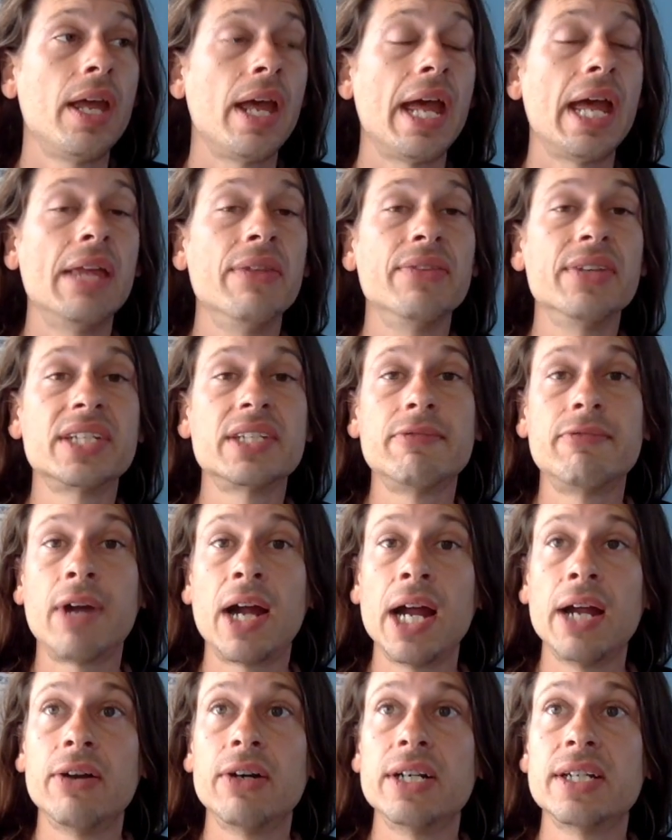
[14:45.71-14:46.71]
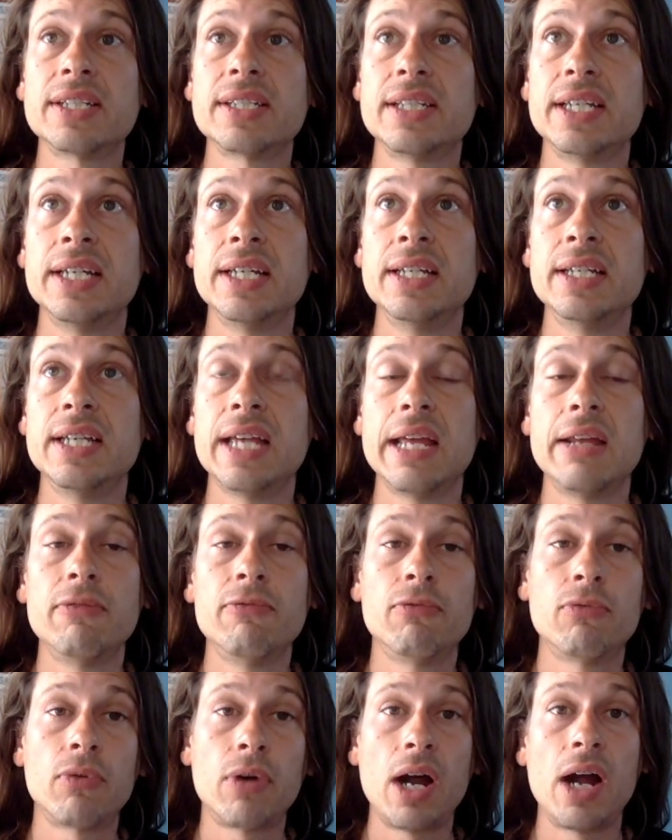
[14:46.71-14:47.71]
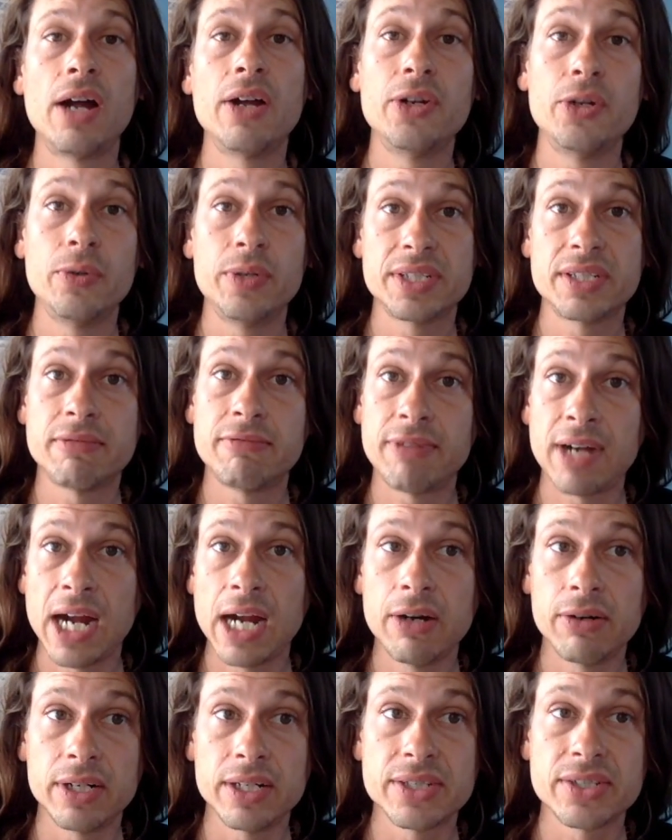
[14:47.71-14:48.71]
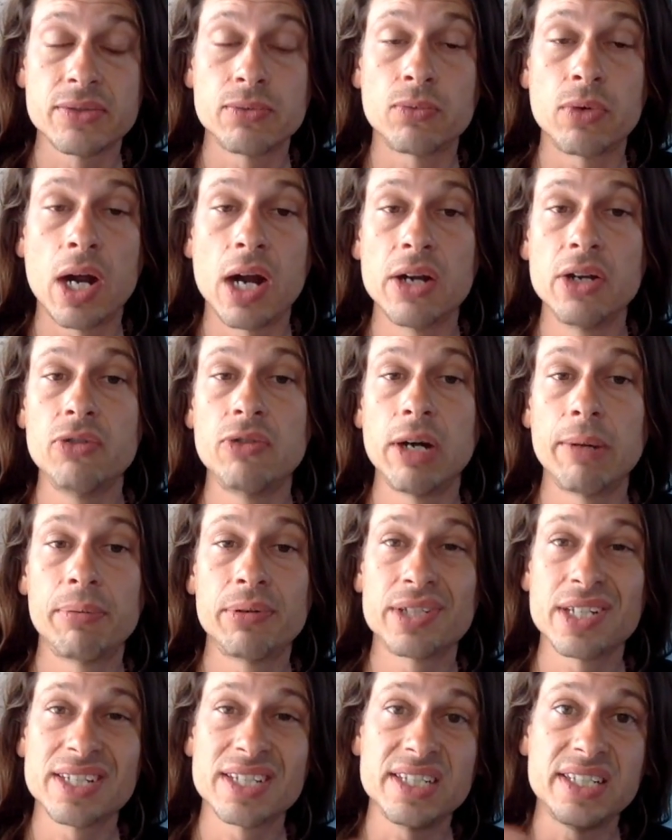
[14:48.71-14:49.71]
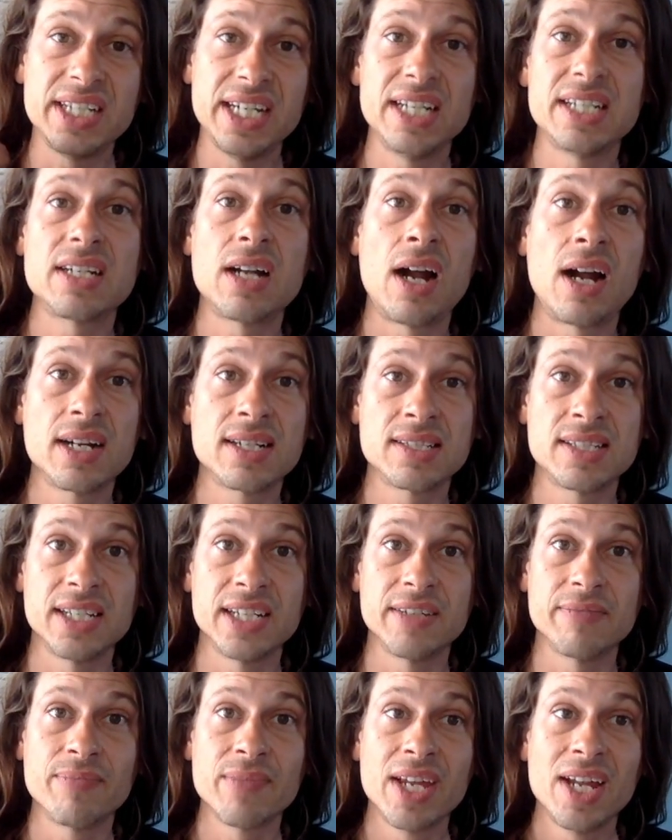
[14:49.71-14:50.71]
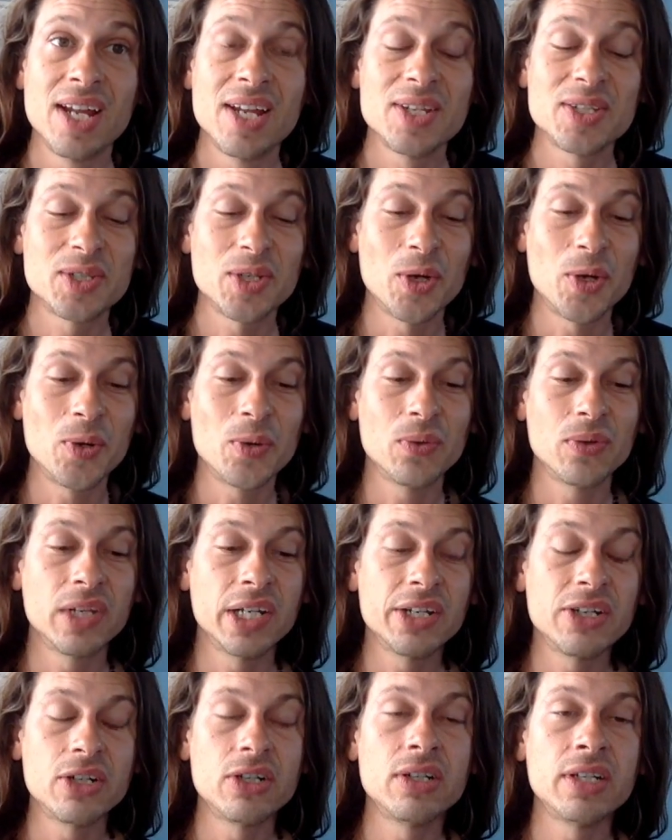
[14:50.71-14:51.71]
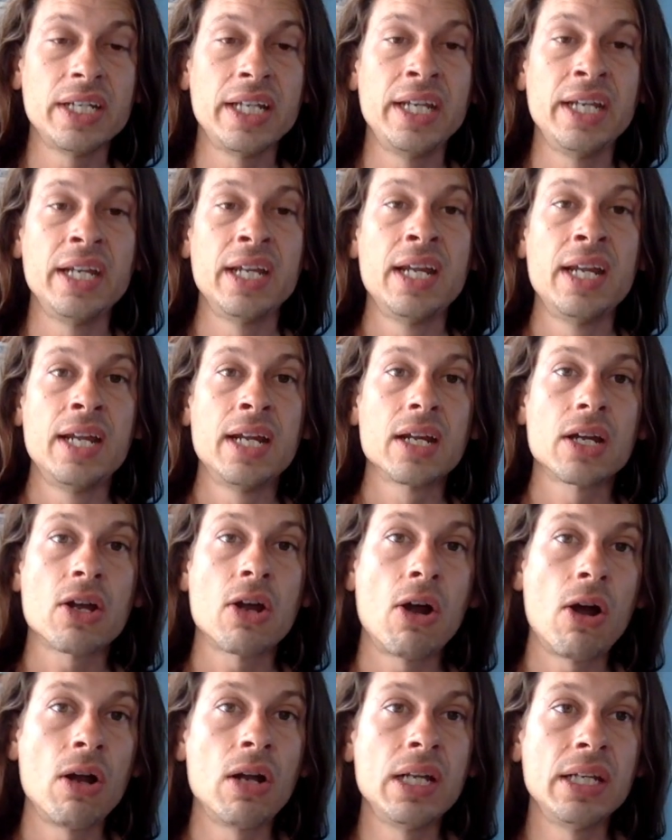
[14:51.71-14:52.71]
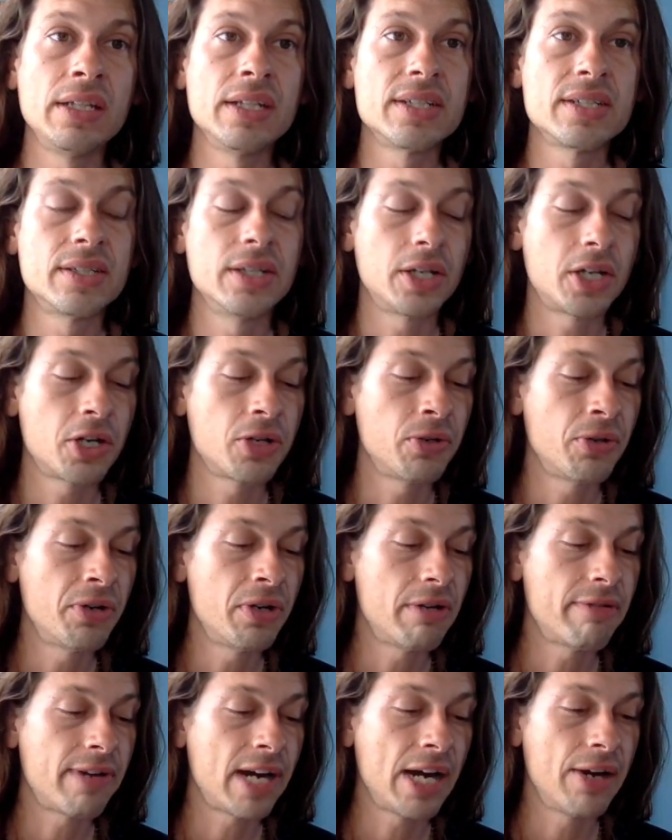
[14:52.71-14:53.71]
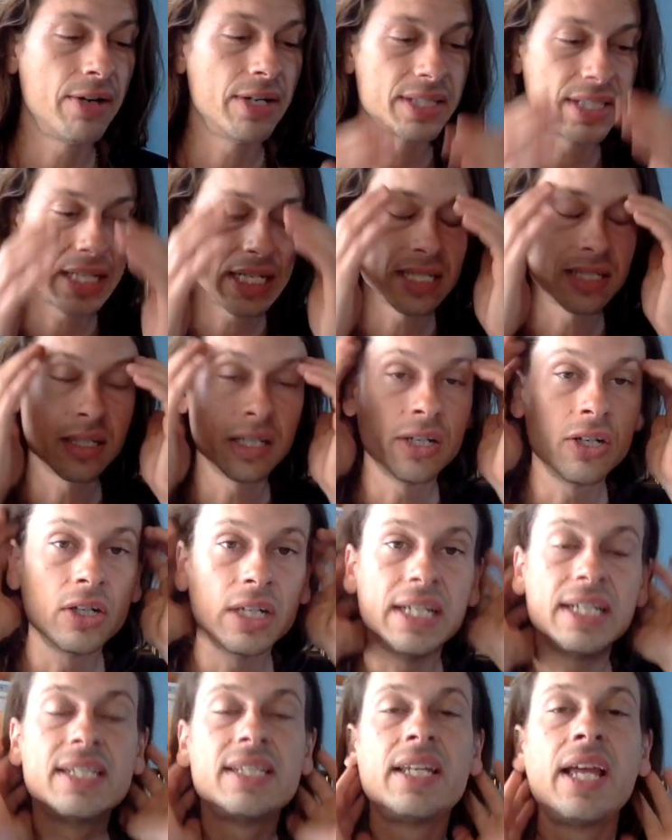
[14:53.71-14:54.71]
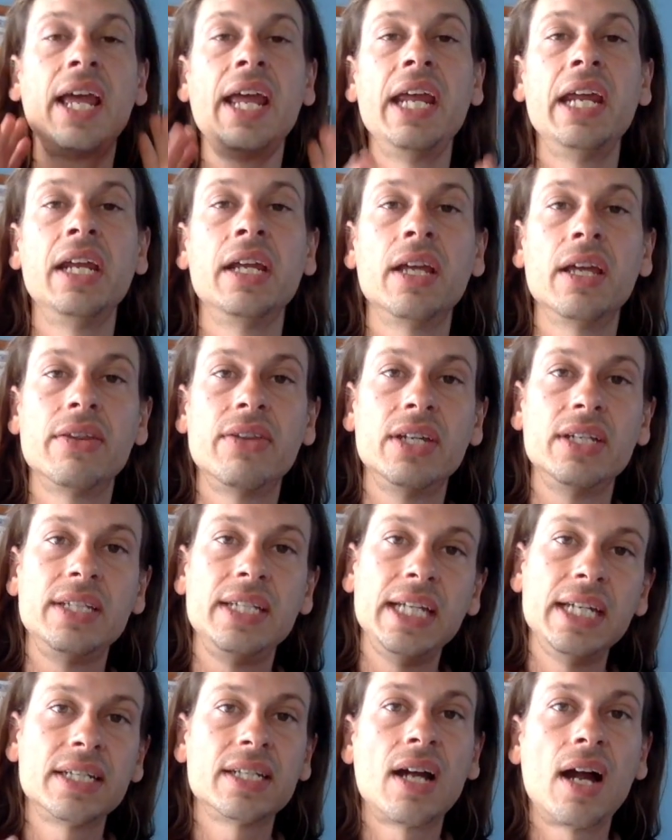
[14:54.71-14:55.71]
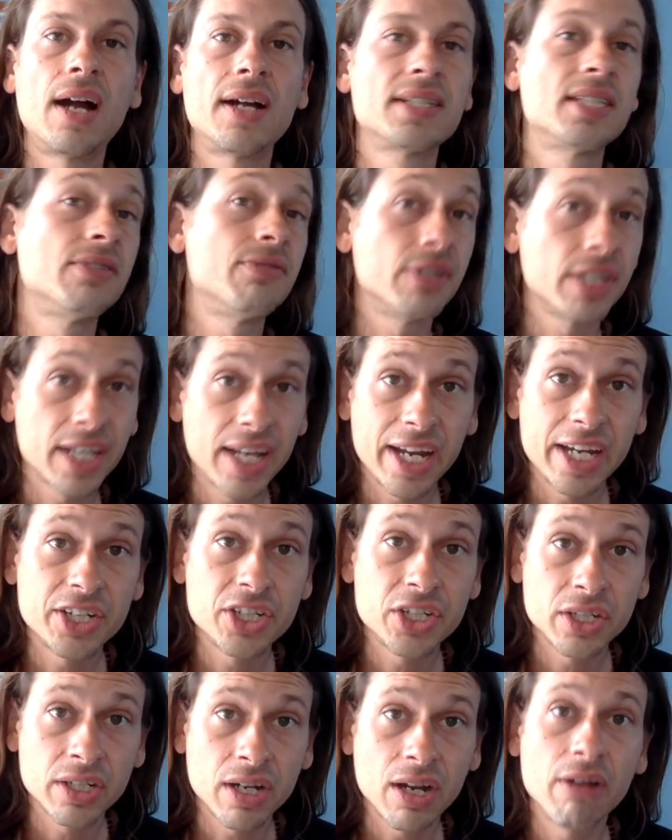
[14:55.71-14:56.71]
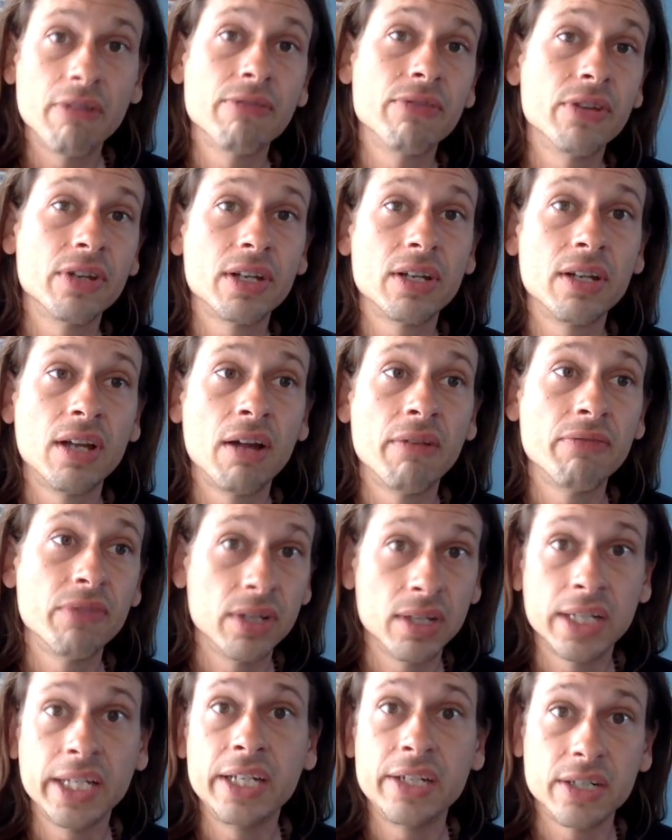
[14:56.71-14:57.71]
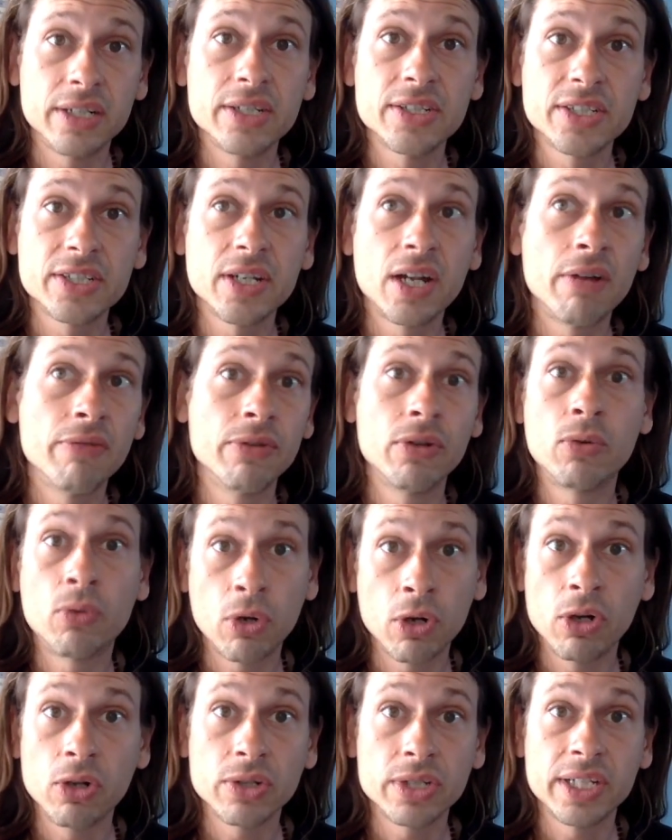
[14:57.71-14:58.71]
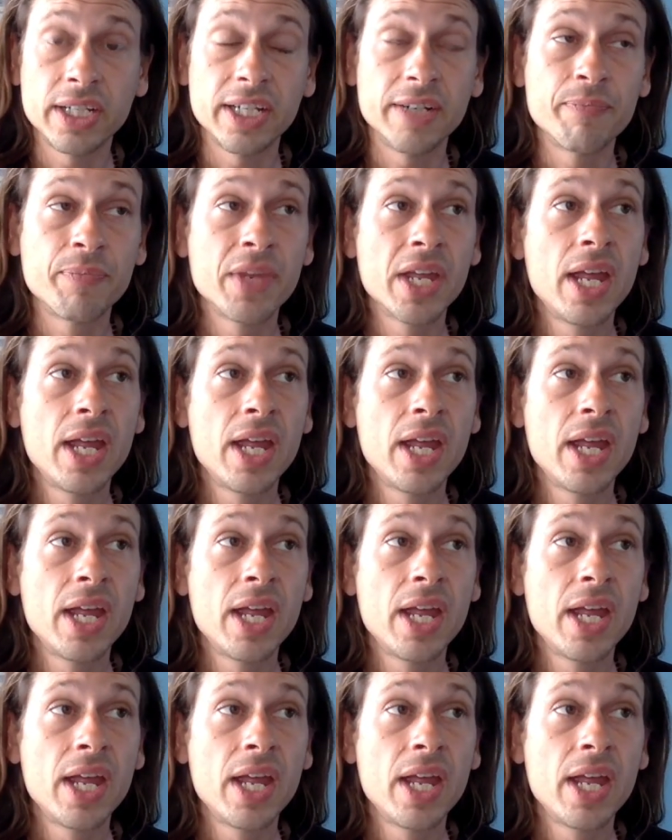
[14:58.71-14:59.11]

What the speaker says: And this virus is, and Rahu is a virus. Rahu represents detoxing. So literally calling this the coronavirus is literally saying the detoxification of the leaders, of the royalty.